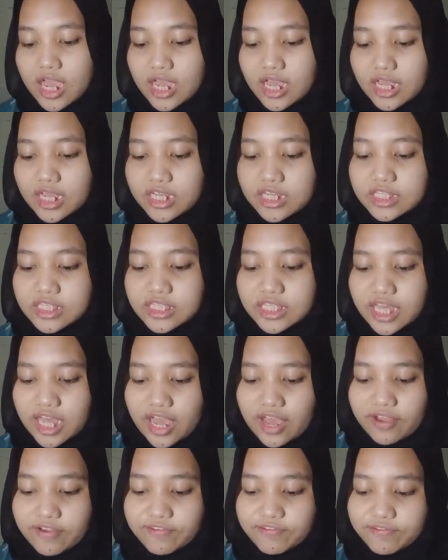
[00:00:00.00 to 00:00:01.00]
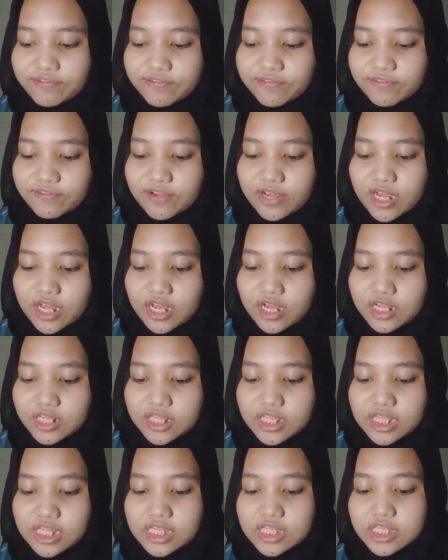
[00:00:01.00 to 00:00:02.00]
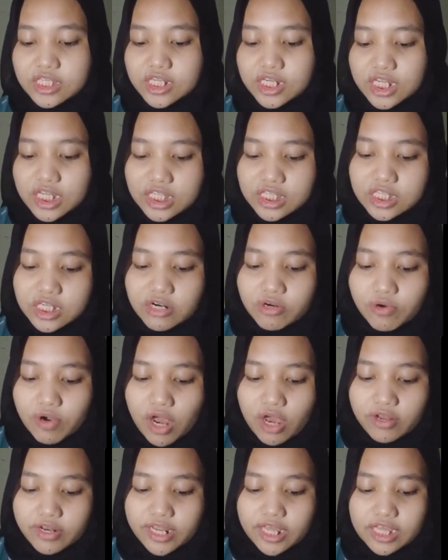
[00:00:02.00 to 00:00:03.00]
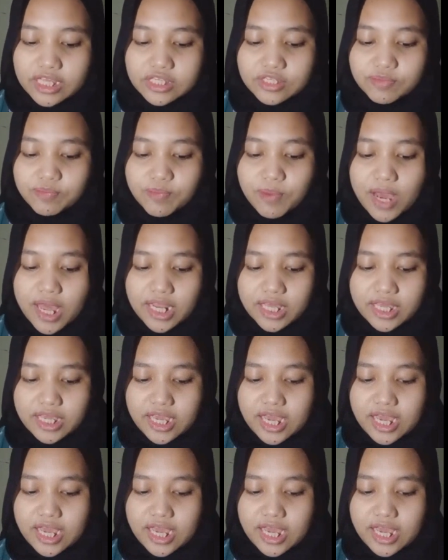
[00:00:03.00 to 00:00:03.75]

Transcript: He tied these neat around his body,